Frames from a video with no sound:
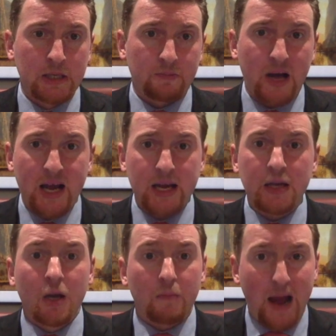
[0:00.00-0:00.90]
by
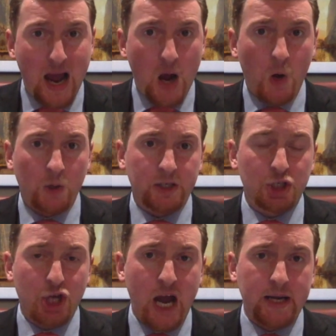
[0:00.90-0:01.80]
Mao in
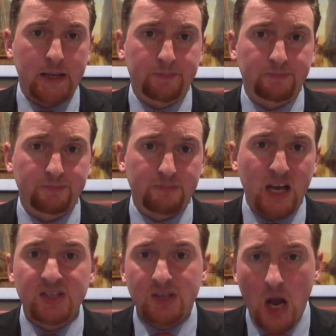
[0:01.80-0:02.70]
China,
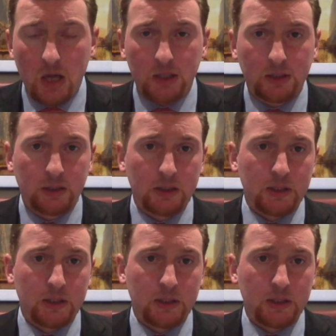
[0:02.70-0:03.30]
by Stalin,